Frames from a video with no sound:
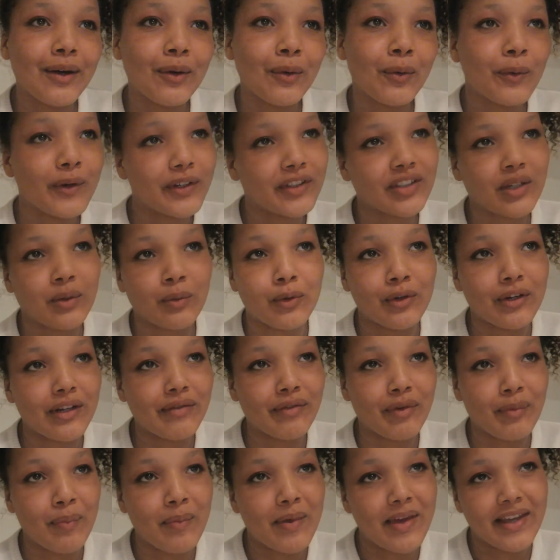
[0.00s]
which I won't
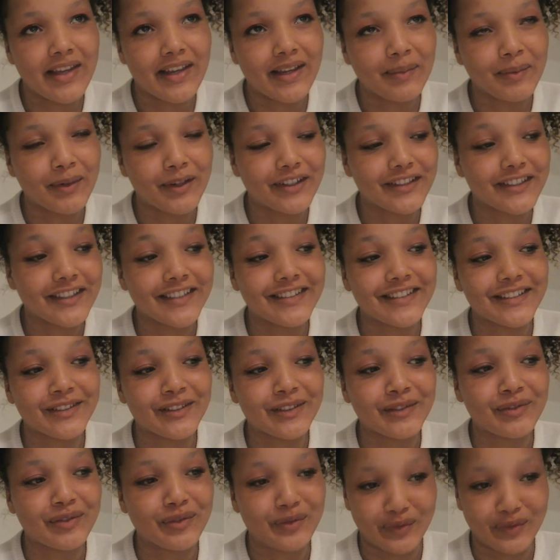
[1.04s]
even make because I still have